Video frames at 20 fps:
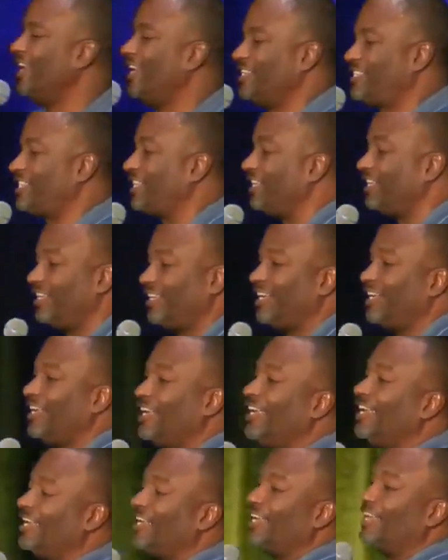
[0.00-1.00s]
Listen,
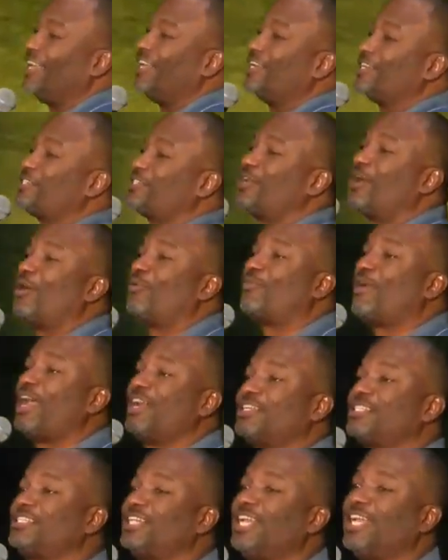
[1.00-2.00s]
the
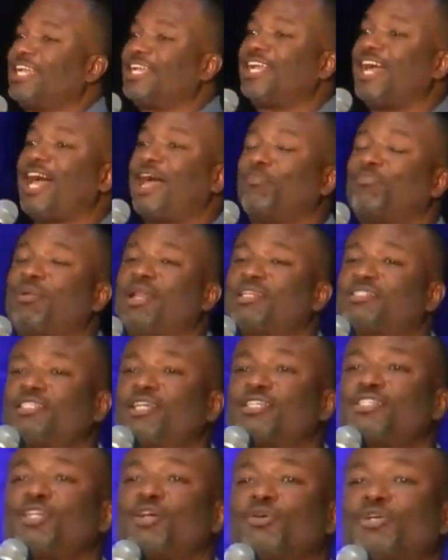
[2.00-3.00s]
songwriter said, God bless
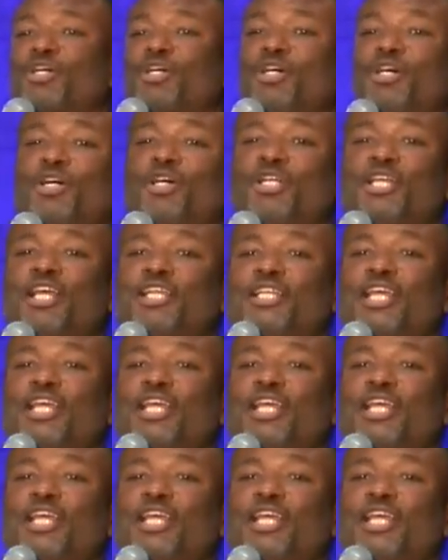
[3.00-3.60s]
us so good,